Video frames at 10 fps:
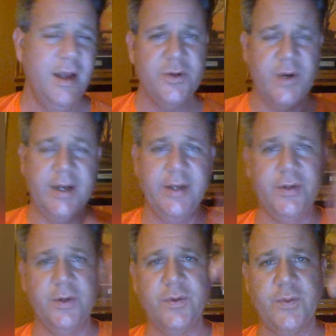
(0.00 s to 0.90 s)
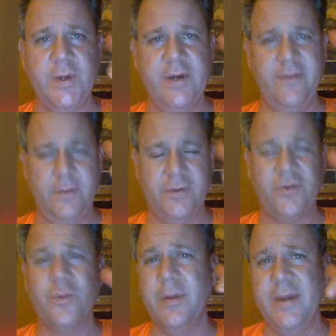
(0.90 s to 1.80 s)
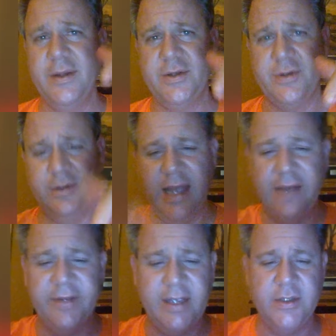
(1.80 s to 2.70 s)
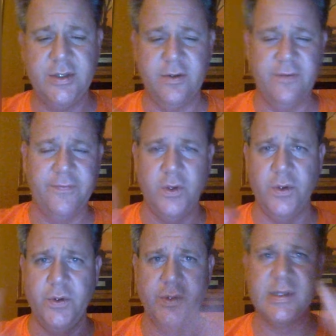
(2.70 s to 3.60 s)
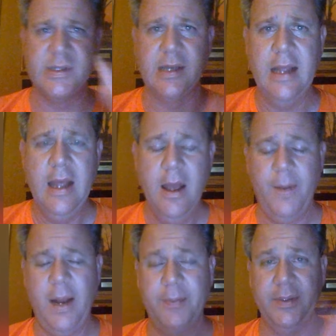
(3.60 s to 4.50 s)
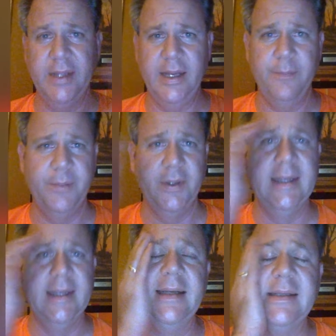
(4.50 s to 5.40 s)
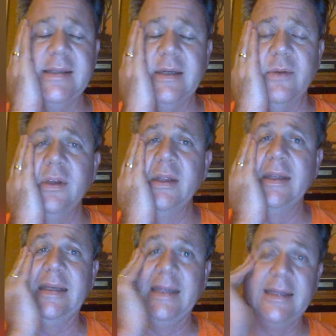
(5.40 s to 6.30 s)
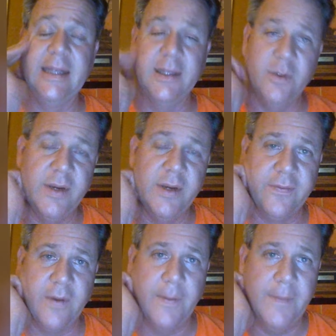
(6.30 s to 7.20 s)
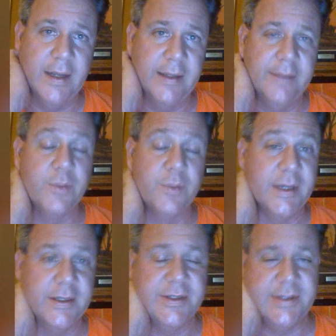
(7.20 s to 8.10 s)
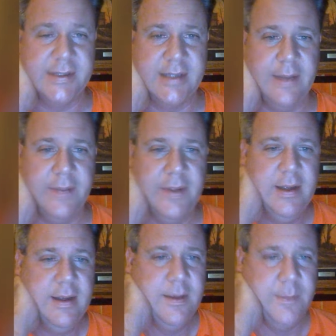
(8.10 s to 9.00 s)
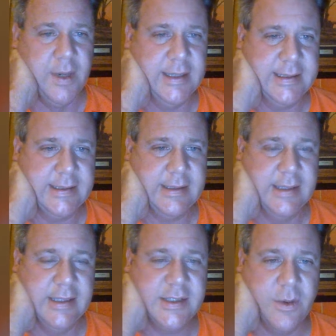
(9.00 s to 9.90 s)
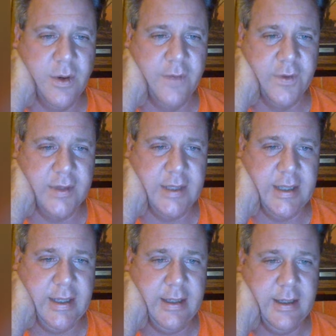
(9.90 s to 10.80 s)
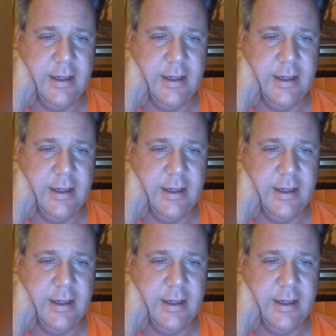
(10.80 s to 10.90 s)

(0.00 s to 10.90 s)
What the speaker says: trying to do three-dimensional navigational views and populating buildings, and it really did take away from my production time. But let's go over the